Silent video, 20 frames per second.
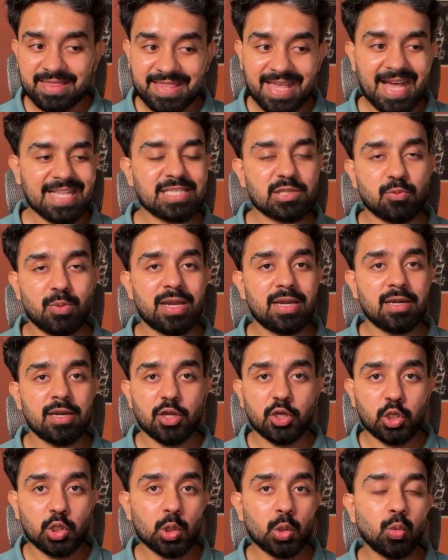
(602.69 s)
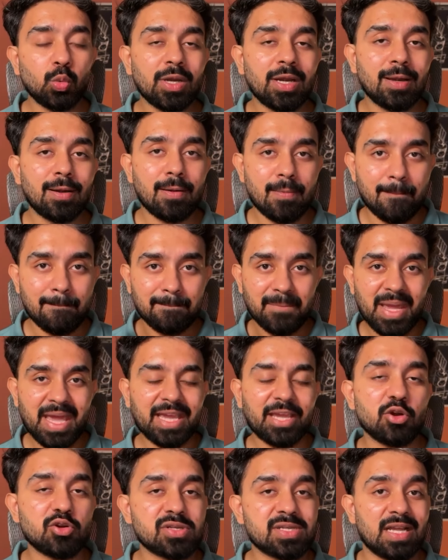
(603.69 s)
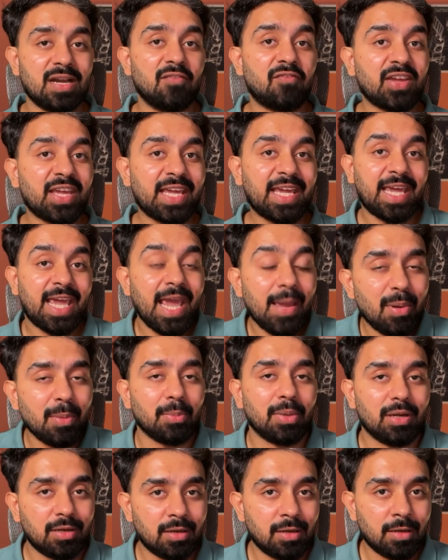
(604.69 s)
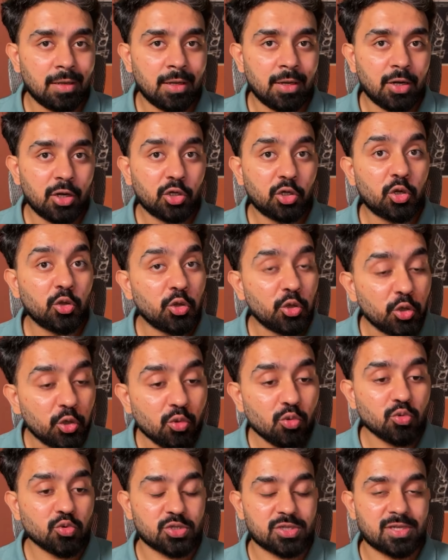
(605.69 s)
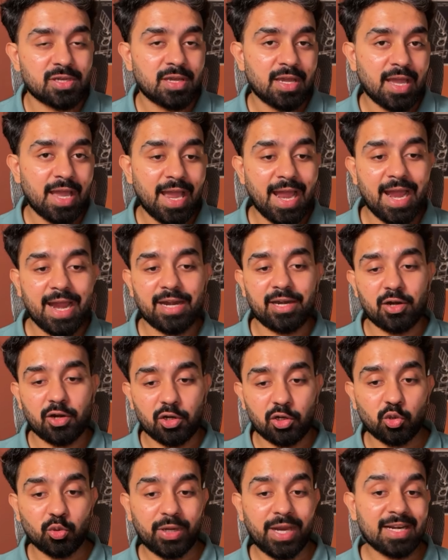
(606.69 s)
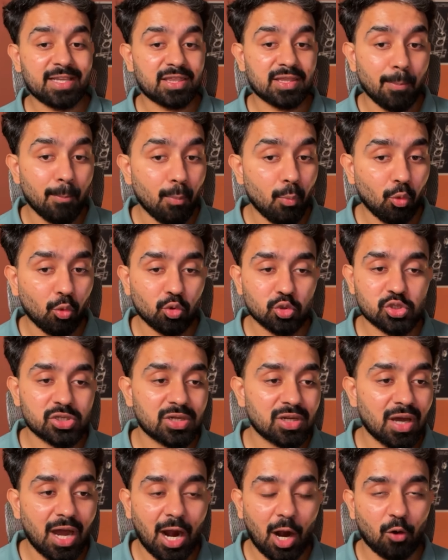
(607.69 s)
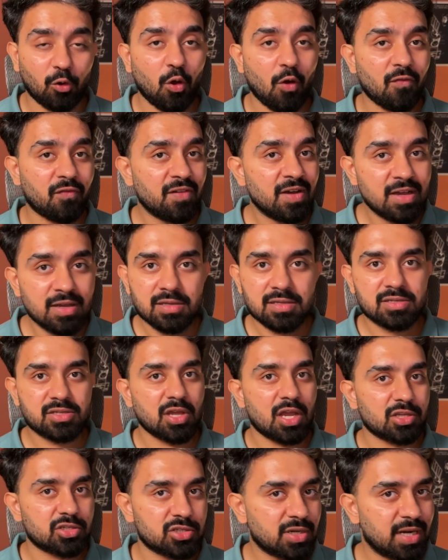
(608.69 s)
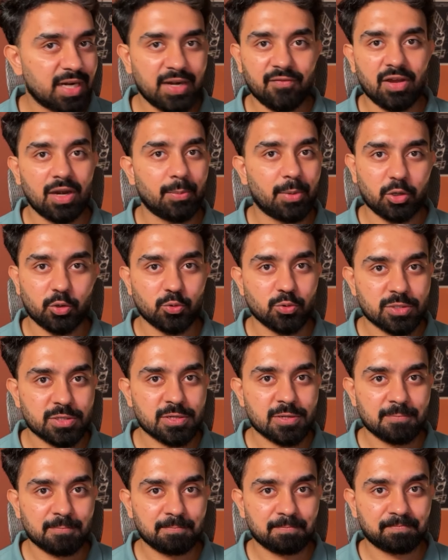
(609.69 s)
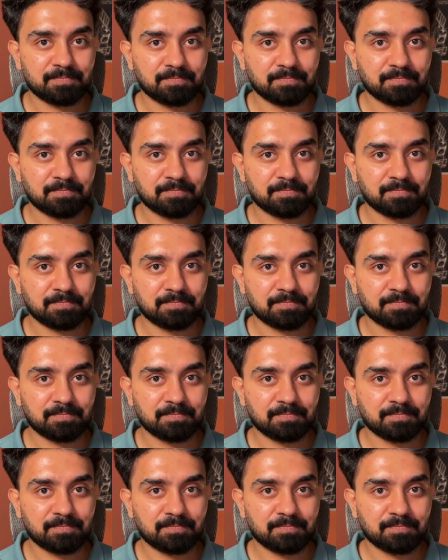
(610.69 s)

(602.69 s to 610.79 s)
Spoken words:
That's when you will make yourself capable to use and to get the most out of such developer tools.